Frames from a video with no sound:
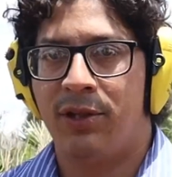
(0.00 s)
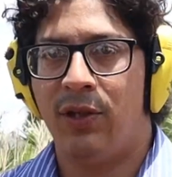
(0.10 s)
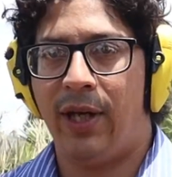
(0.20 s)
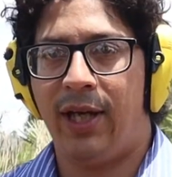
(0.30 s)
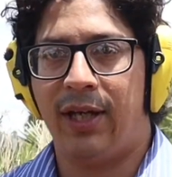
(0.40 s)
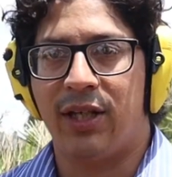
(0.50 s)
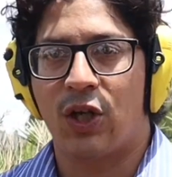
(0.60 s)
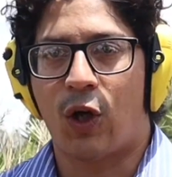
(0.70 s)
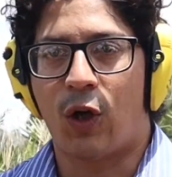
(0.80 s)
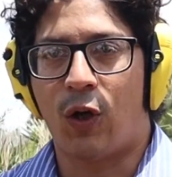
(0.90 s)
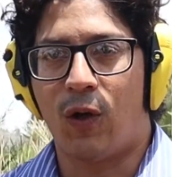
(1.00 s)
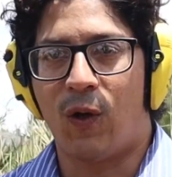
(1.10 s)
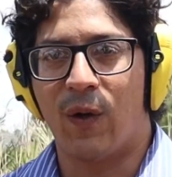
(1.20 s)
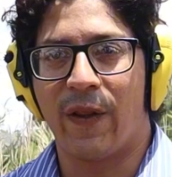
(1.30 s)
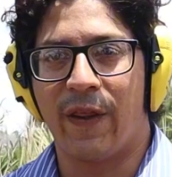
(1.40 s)
2A
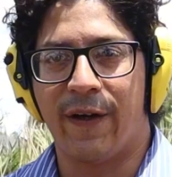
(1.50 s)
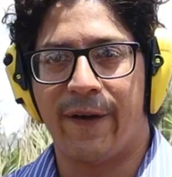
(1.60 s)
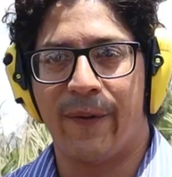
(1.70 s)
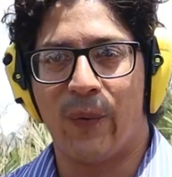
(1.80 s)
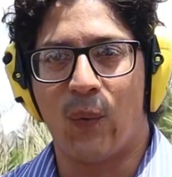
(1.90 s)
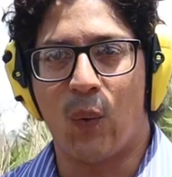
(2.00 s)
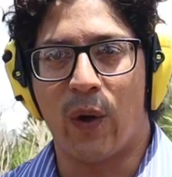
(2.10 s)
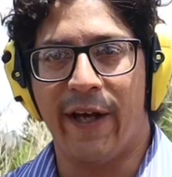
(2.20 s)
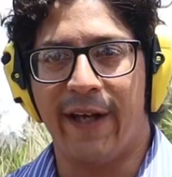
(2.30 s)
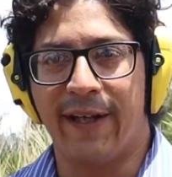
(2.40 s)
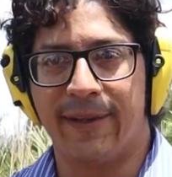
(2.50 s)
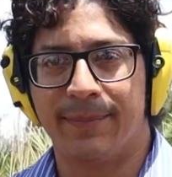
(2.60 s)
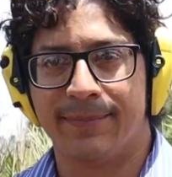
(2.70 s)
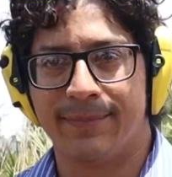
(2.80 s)
all the way.